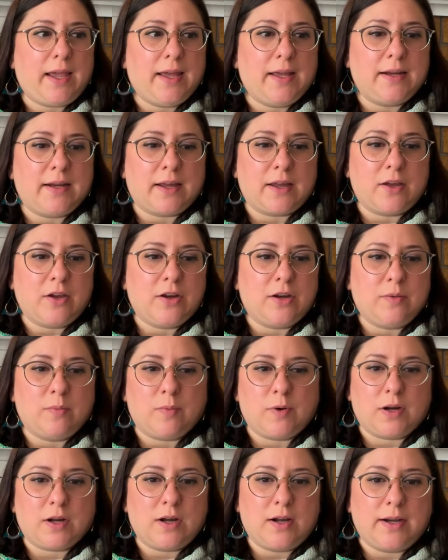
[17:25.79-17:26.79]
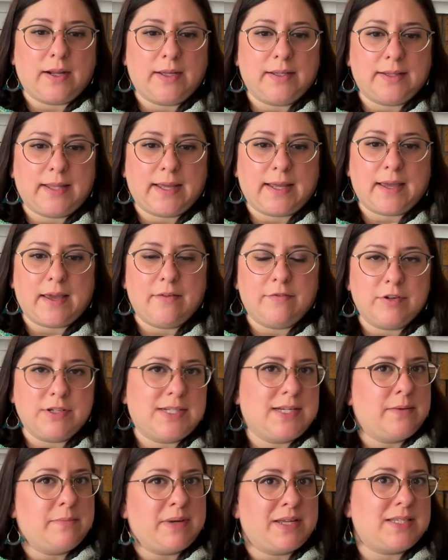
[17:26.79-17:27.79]
and I couldn't work on it like every
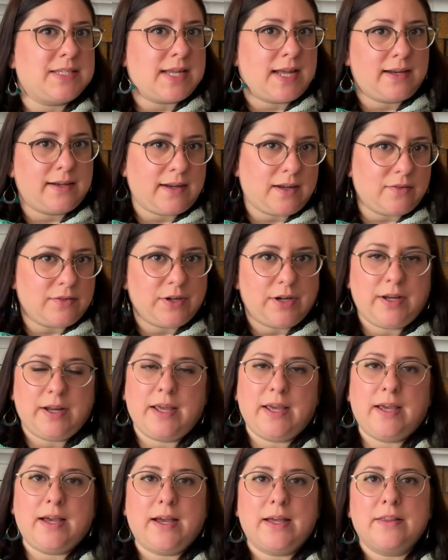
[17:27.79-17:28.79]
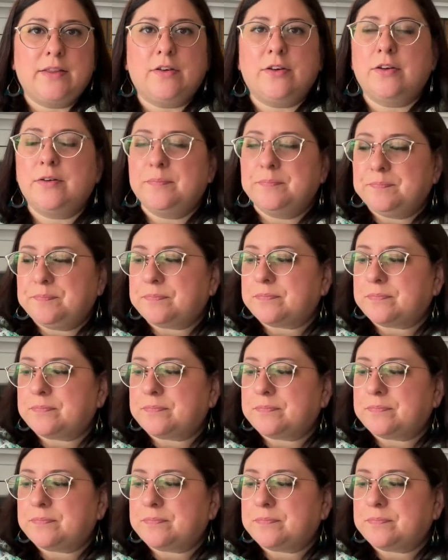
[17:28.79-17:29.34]
time I sat down to knit either.